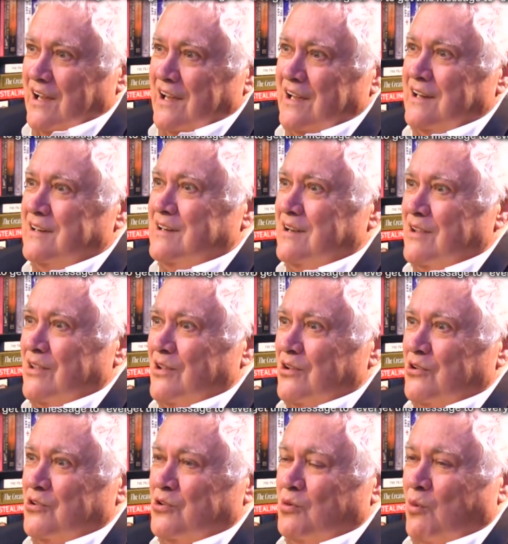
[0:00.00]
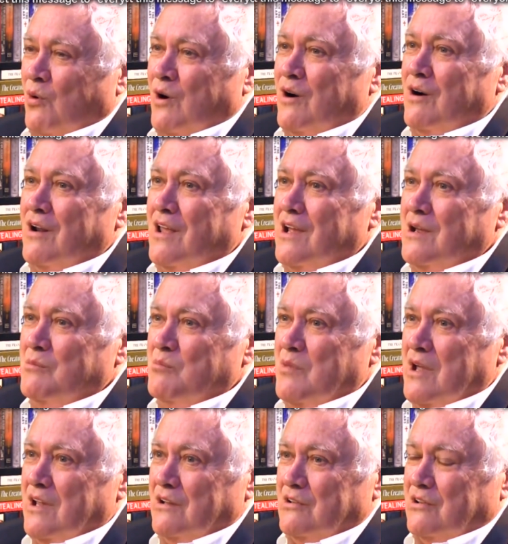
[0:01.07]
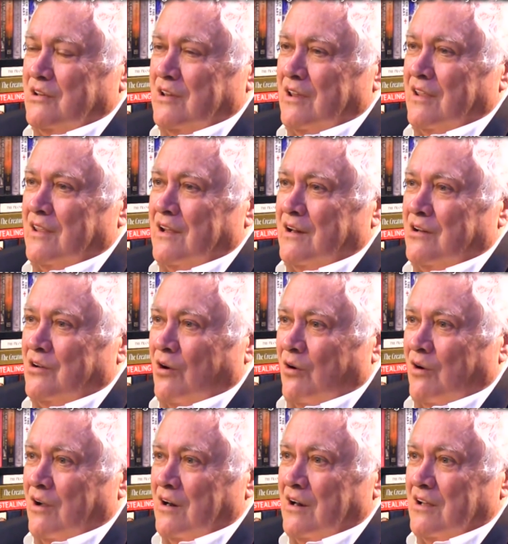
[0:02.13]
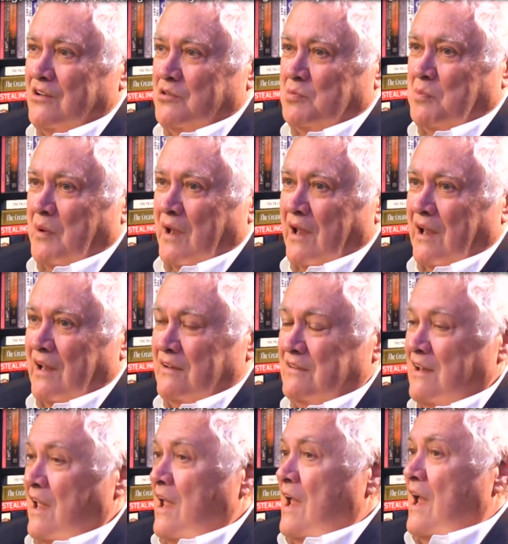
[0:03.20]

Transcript: into the swirling mists of the dawnless past,